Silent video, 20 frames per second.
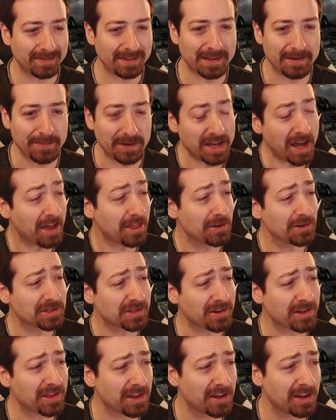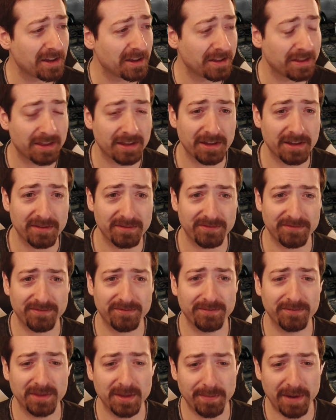But yeah, those are the
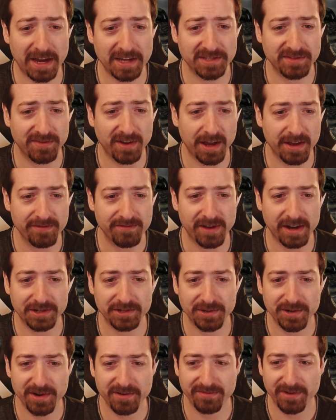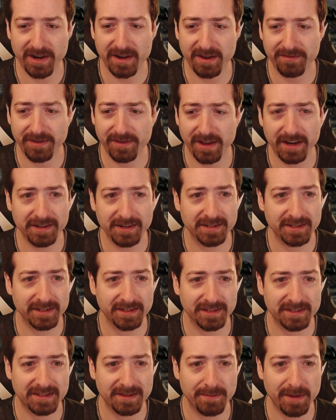past 5 Factorio Friday Facts, at
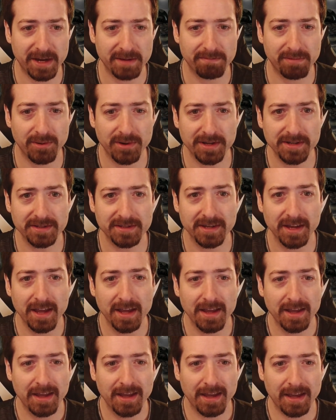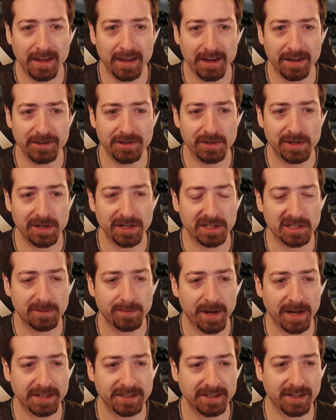least the main points. And you can
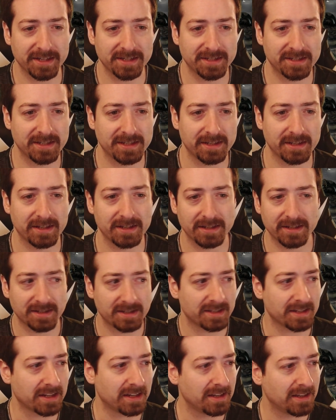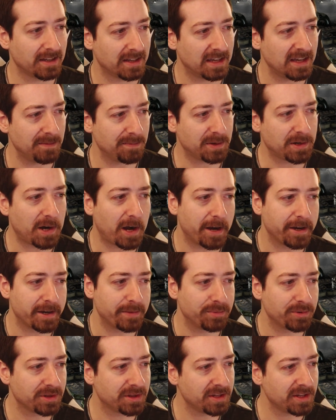expect us to keep caught
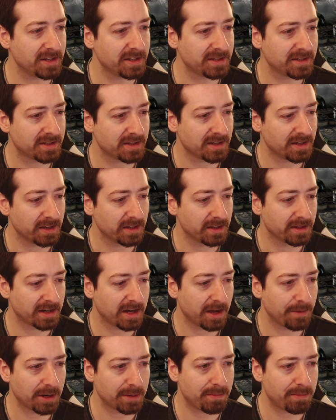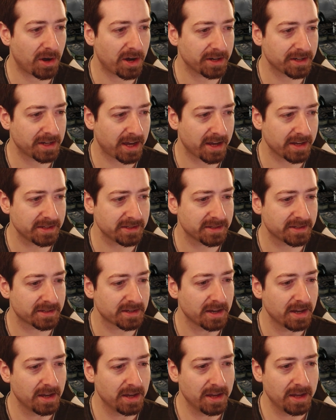up with these in the coming podcasts.
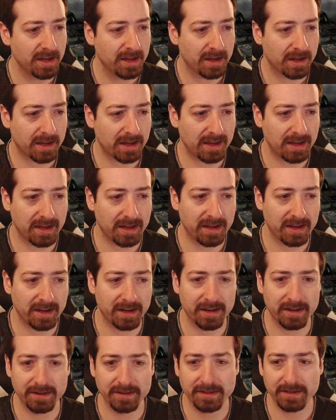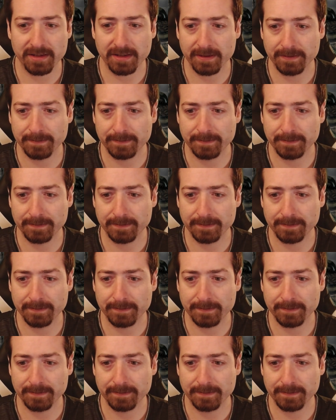And